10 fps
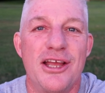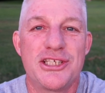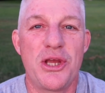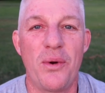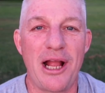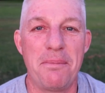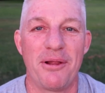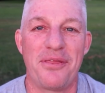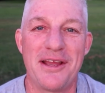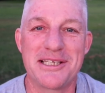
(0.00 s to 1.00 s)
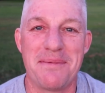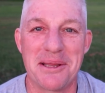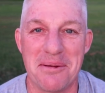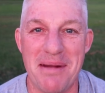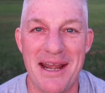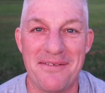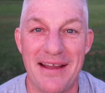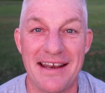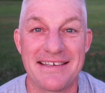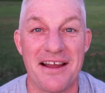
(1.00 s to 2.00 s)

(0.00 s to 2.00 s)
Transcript: So a couple of things about the main event.